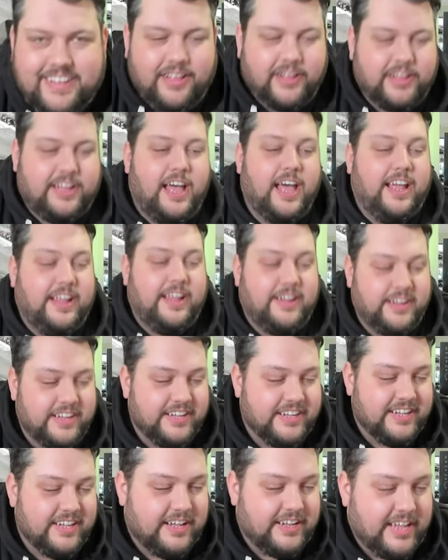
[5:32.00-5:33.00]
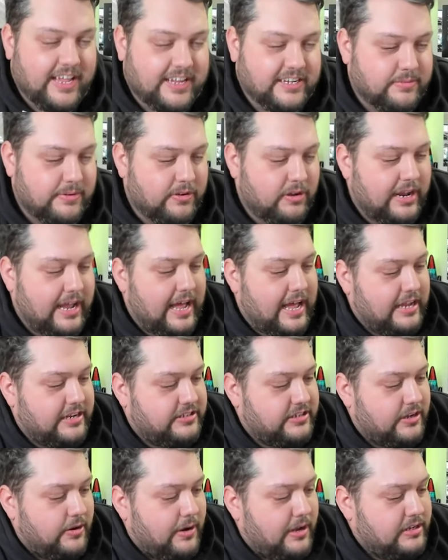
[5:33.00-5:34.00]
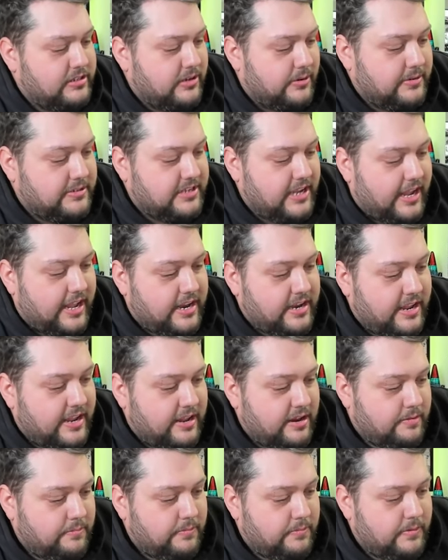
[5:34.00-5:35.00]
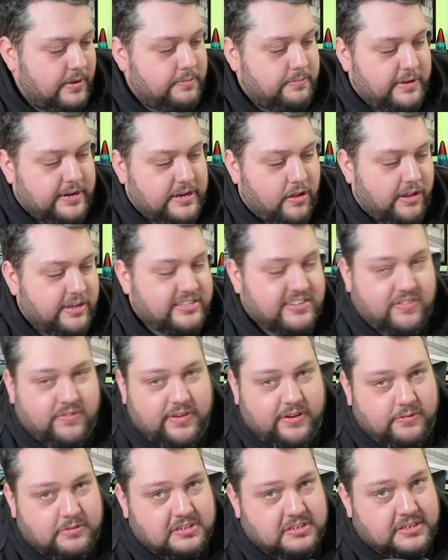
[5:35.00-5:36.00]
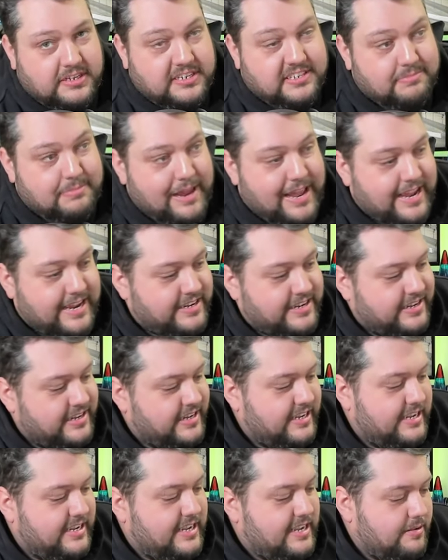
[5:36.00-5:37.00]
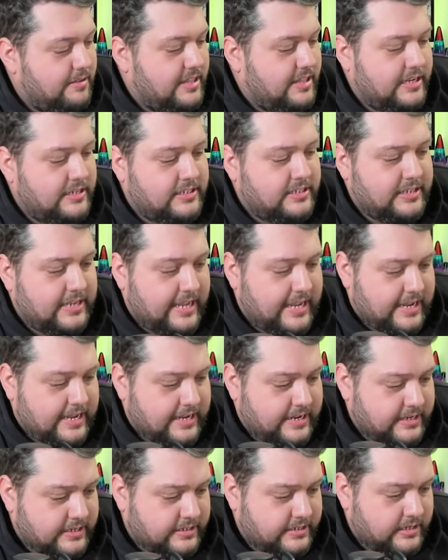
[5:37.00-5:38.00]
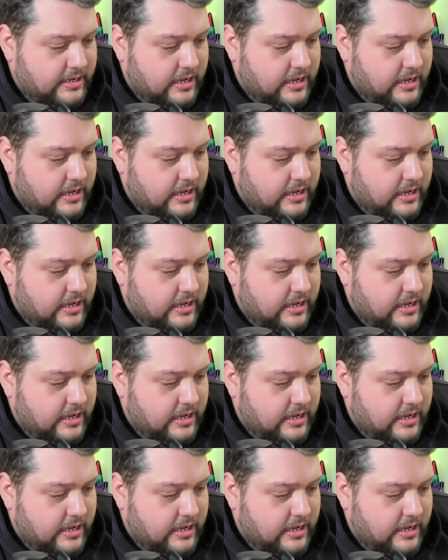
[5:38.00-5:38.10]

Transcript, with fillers: okay. Yes, we've got a hat. So as I was saying, it, would be nice if it was displayed. This is